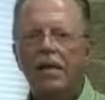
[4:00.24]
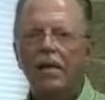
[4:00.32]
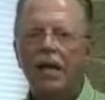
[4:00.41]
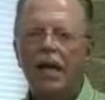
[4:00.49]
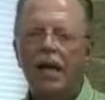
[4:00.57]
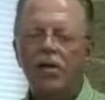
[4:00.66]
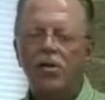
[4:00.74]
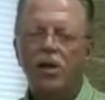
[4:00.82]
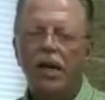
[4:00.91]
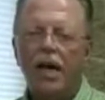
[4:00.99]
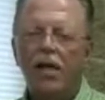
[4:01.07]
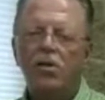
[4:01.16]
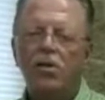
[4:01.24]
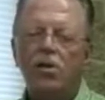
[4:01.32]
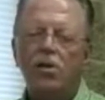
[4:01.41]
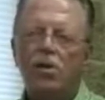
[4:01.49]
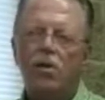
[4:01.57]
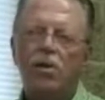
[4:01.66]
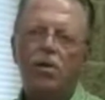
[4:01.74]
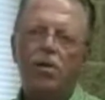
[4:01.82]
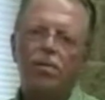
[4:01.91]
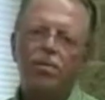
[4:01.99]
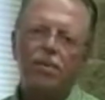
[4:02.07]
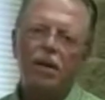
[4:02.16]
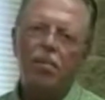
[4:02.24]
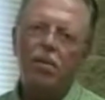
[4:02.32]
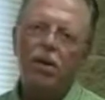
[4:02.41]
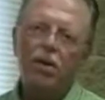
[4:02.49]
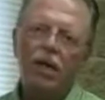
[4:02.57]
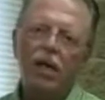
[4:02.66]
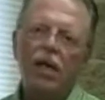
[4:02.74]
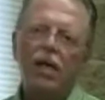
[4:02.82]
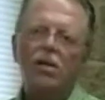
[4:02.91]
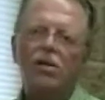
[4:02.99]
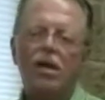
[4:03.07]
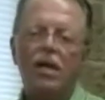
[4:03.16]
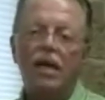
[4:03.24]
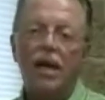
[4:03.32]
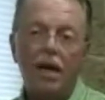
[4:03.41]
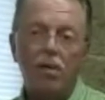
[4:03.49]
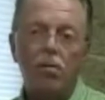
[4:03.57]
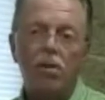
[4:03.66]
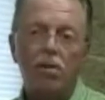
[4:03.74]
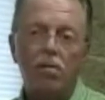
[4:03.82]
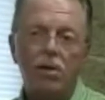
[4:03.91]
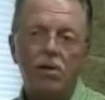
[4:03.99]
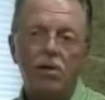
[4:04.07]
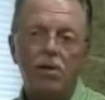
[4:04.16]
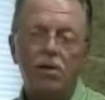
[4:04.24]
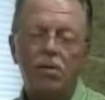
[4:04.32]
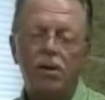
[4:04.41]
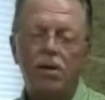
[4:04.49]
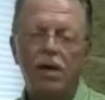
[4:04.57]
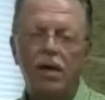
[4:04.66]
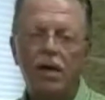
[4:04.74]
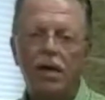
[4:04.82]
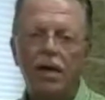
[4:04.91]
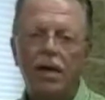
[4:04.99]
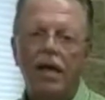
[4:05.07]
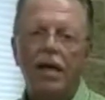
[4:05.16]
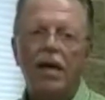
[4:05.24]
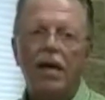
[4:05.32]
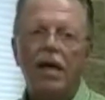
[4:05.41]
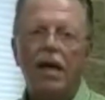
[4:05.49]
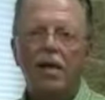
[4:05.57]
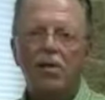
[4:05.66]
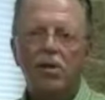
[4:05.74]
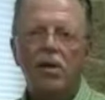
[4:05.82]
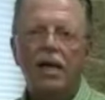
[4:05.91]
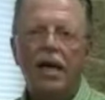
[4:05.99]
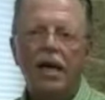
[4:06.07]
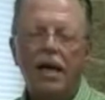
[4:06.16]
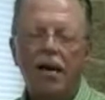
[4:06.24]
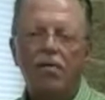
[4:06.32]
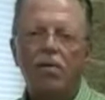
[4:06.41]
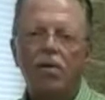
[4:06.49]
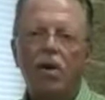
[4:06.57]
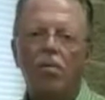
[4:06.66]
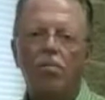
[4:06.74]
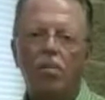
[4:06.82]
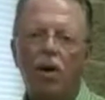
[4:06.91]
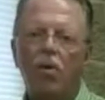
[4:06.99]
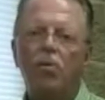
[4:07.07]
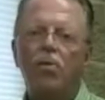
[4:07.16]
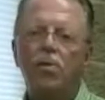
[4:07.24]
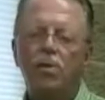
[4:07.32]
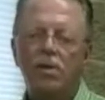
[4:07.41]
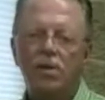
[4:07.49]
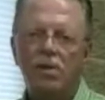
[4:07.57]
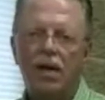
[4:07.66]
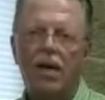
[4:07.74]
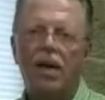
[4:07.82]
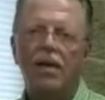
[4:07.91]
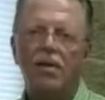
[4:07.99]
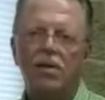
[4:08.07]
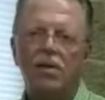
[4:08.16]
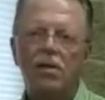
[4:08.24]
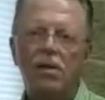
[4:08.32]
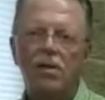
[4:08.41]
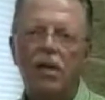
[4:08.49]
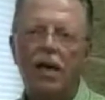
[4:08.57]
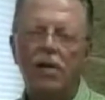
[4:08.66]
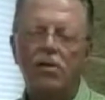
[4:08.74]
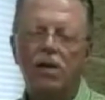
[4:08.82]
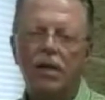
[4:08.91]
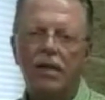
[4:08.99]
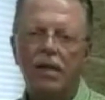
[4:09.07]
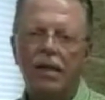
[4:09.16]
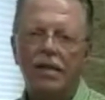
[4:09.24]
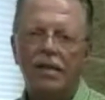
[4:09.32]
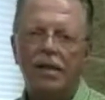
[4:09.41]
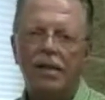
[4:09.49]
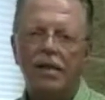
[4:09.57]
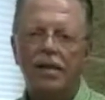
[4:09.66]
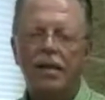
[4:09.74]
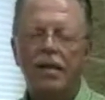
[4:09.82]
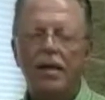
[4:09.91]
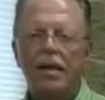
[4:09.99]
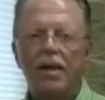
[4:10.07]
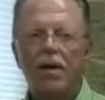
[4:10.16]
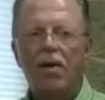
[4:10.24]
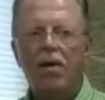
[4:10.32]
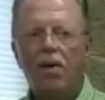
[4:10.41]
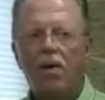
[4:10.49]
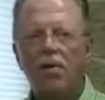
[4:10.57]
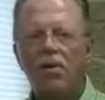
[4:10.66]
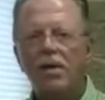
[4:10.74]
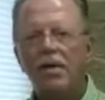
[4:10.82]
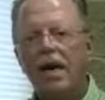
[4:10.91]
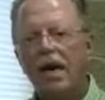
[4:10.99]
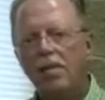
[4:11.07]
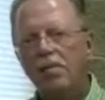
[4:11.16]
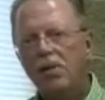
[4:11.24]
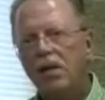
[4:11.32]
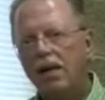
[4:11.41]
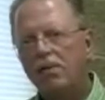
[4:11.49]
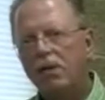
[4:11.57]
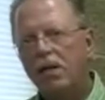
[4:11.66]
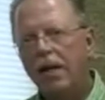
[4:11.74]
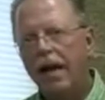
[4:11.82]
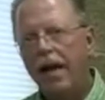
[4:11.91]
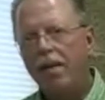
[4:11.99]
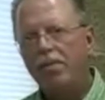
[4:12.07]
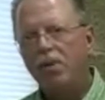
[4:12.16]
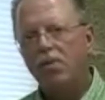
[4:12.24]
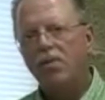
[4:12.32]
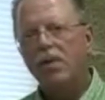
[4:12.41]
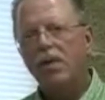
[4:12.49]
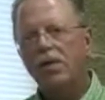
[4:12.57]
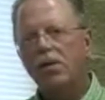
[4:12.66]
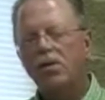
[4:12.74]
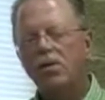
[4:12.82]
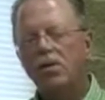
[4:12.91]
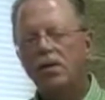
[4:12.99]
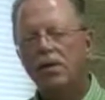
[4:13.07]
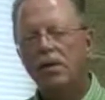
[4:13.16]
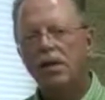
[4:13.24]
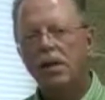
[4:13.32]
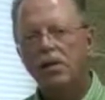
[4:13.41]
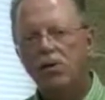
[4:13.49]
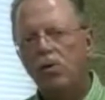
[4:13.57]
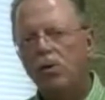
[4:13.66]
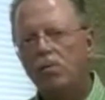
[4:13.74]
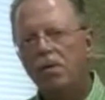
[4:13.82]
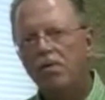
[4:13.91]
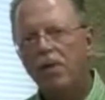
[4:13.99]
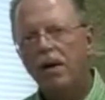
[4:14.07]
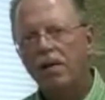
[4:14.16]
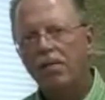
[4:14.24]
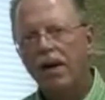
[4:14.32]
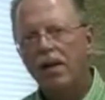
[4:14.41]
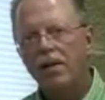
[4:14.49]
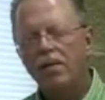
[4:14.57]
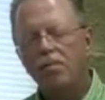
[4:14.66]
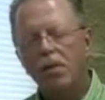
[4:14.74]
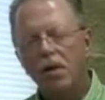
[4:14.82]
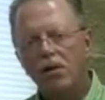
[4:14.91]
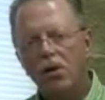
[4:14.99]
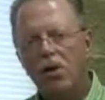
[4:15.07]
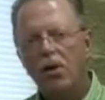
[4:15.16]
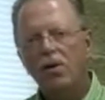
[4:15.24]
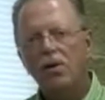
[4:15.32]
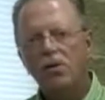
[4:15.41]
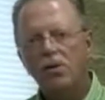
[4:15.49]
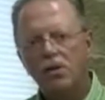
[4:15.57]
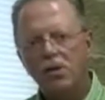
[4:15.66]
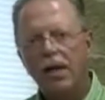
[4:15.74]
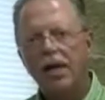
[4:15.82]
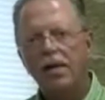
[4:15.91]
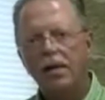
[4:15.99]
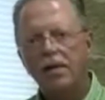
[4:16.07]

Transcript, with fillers: the educational community to connect with the business community, it's going to take an effort on both sides to actually get that done. All the times that I've seen it happen over the years, it's always been very effective, but it's hard to sustain